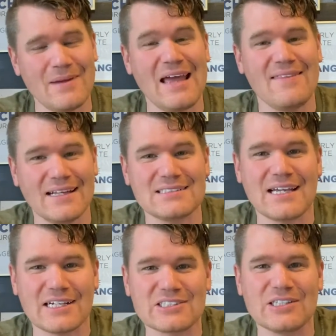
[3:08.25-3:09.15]
man, that's
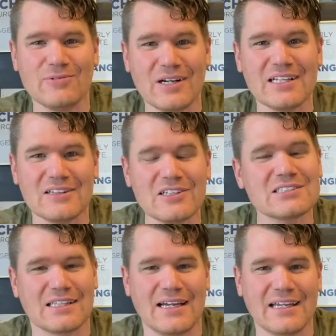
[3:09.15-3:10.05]
actually what it
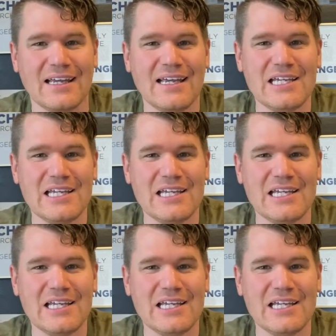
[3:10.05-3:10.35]
looks like.